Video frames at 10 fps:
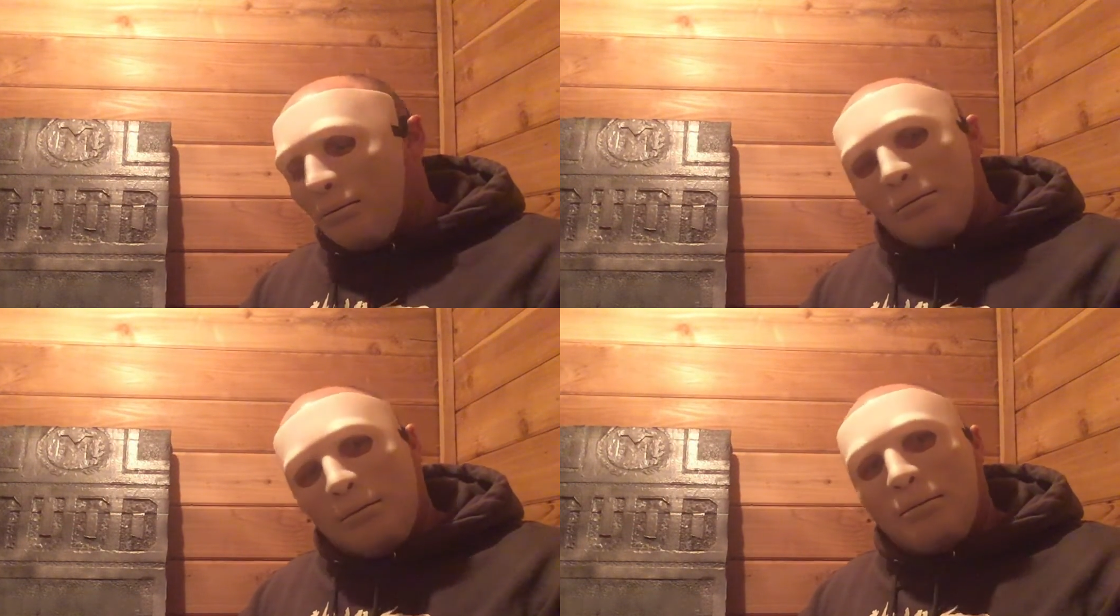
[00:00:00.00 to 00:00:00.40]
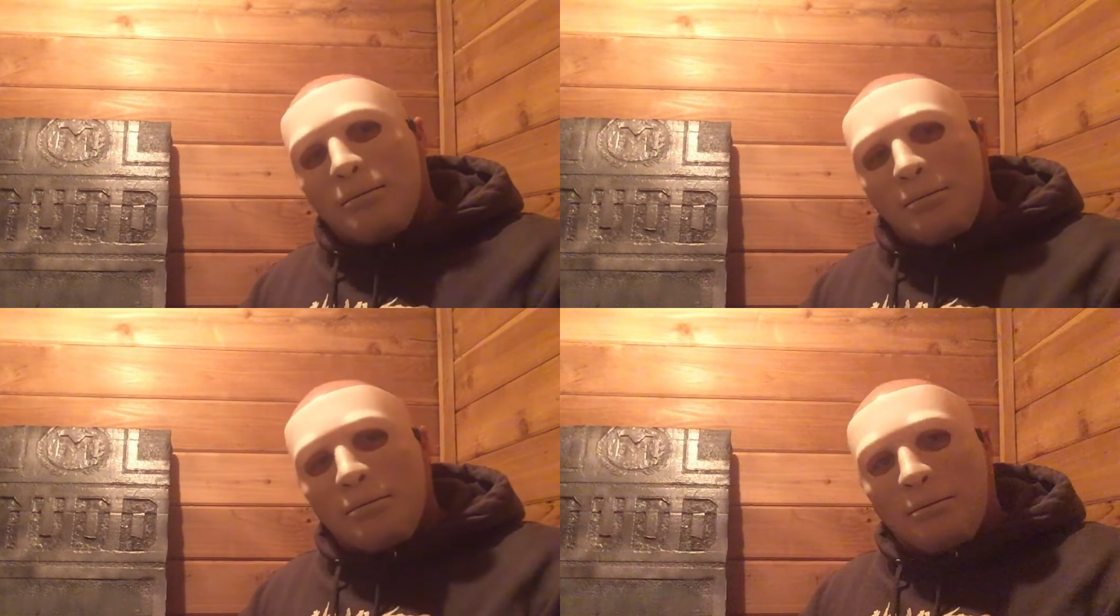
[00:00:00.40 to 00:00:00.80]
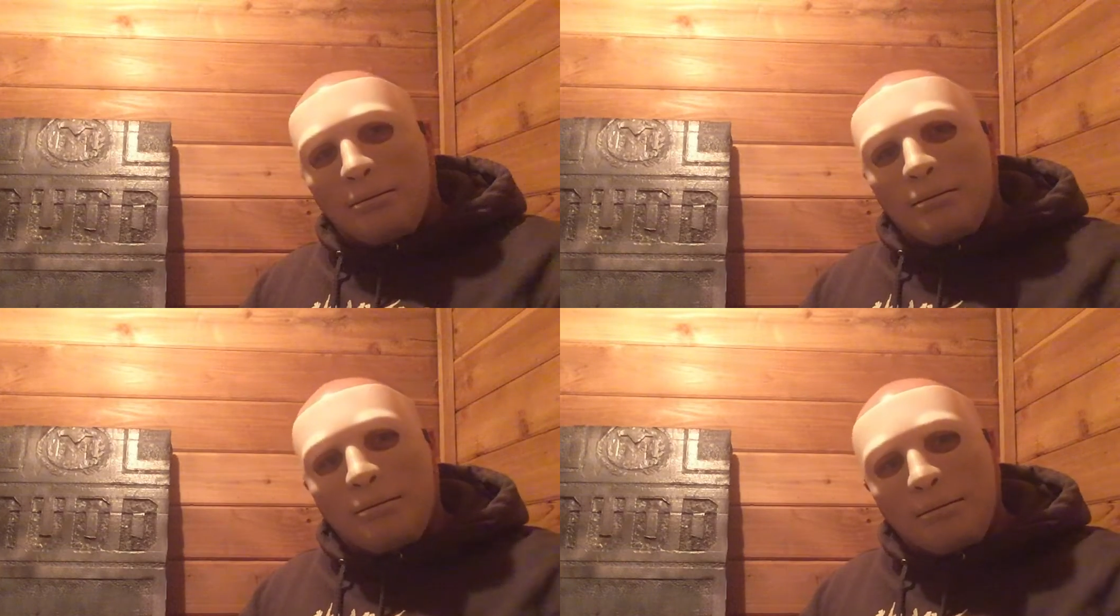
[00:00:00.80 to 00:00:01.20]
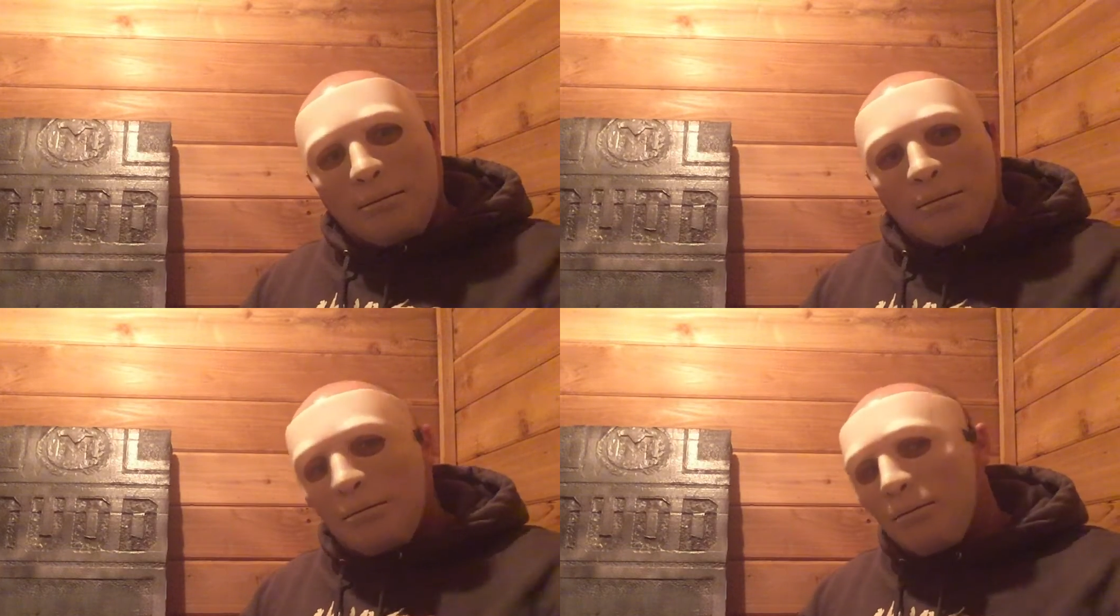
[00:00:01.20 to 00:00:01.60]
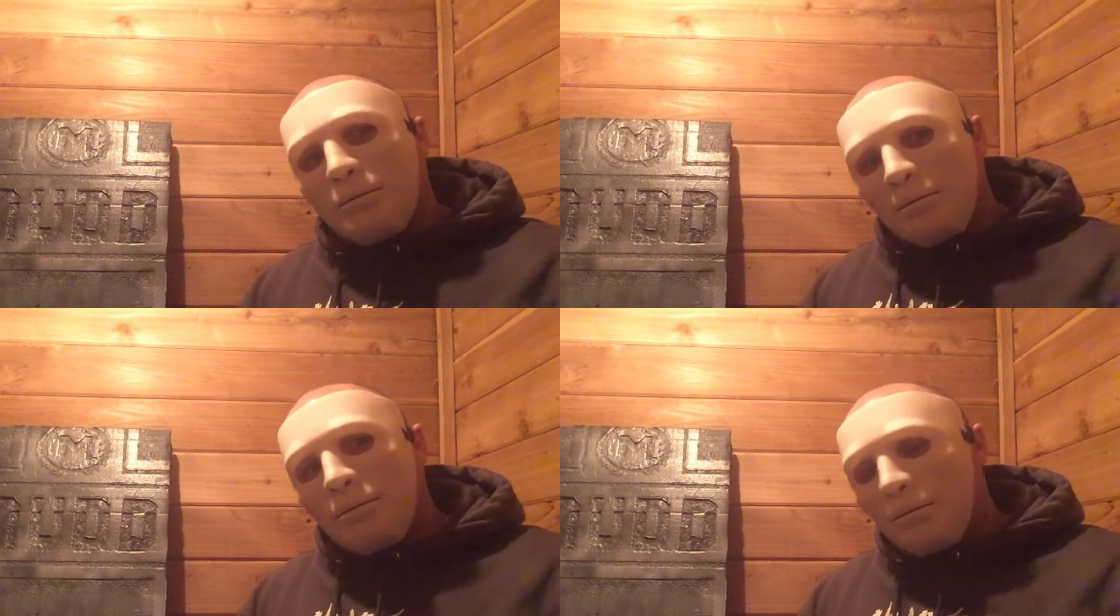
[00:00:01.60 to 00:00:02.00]
black and the white. It
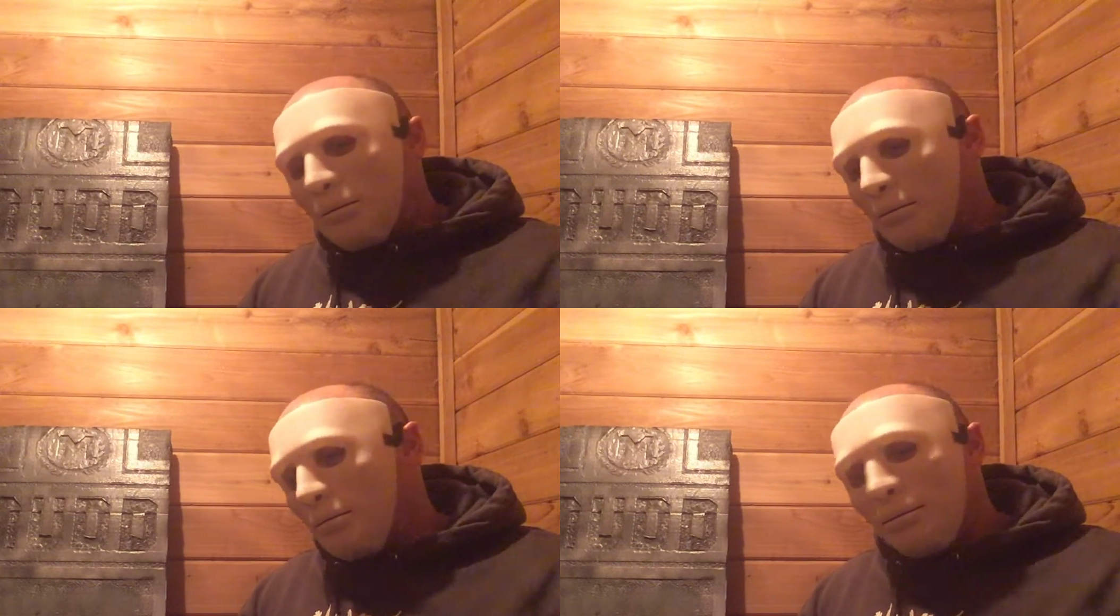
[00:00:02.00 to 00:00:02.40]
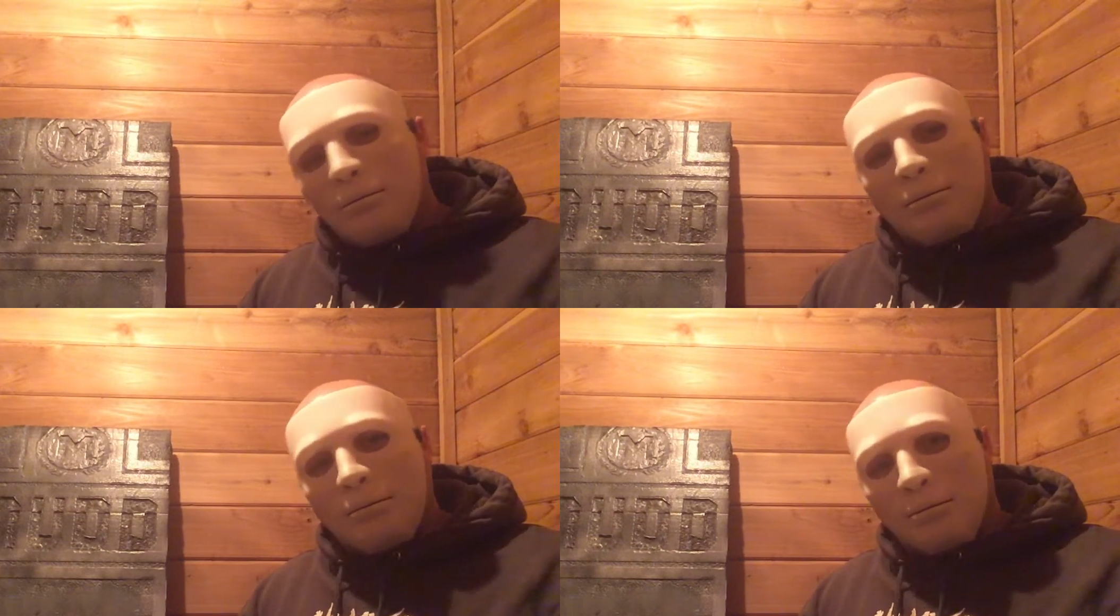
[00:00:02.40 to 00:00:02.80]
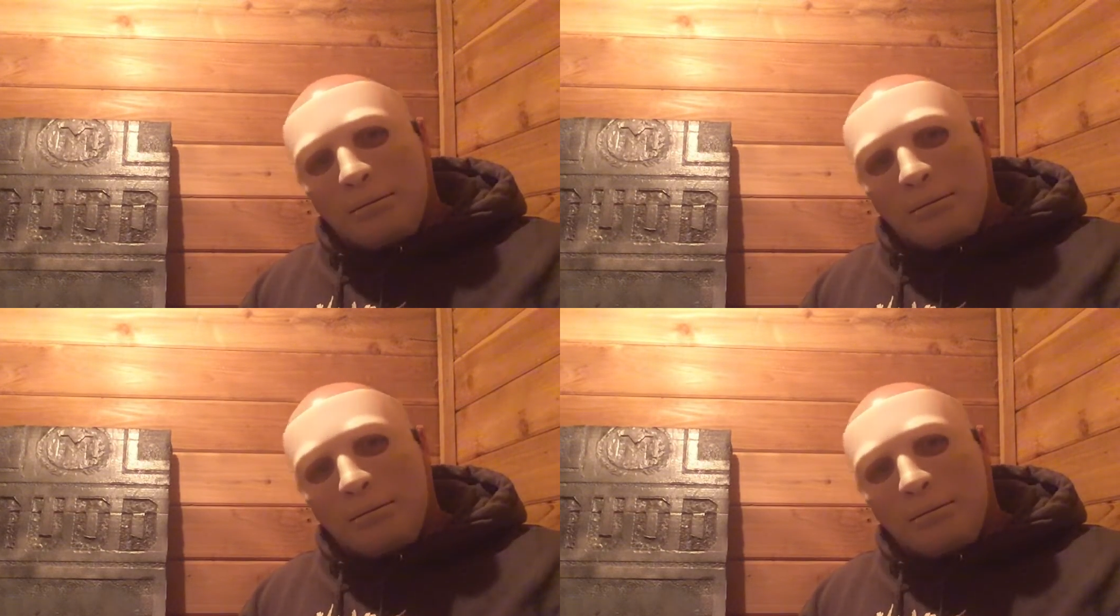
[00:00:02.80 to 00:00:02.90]
doesn't appear blue any